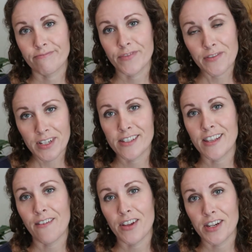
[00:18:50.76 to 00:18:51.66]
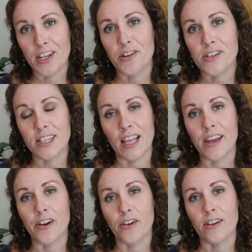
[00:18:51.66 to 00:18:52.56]
fifty-seven years
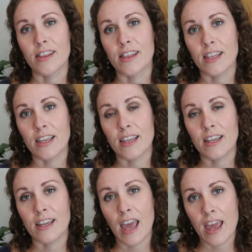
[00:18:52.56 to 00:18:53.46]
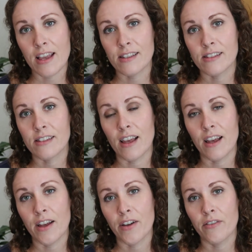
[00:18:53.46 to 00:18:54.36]
later, the case
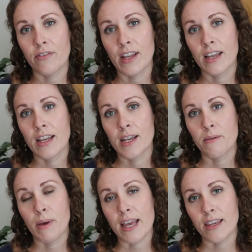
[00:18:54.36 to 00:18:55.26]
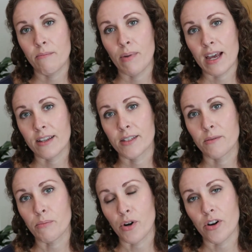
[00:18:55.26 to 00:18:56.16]
of Peggy Beck's
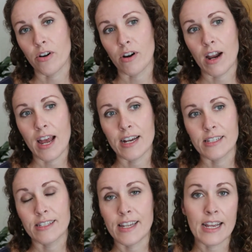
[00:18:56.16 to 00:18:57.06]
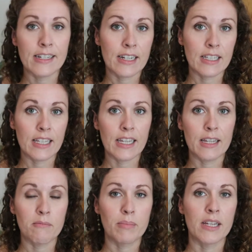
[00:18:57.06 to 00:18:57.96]
murder has
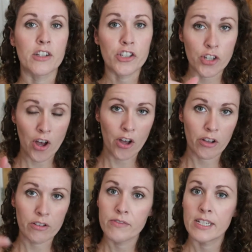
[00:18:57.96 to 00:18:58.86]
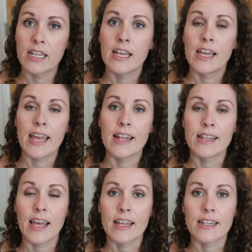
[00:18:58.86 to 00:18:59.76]
technically been solved, and
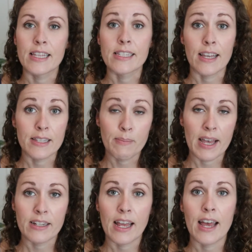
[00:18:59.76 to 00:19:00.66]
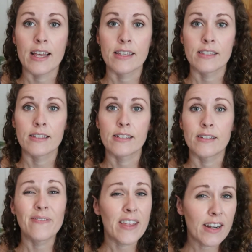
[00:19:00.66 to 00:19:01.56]
that the suspect has
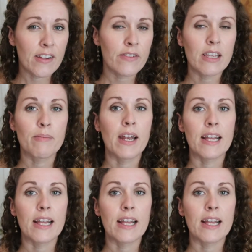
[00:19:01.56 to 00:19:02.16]
definitively been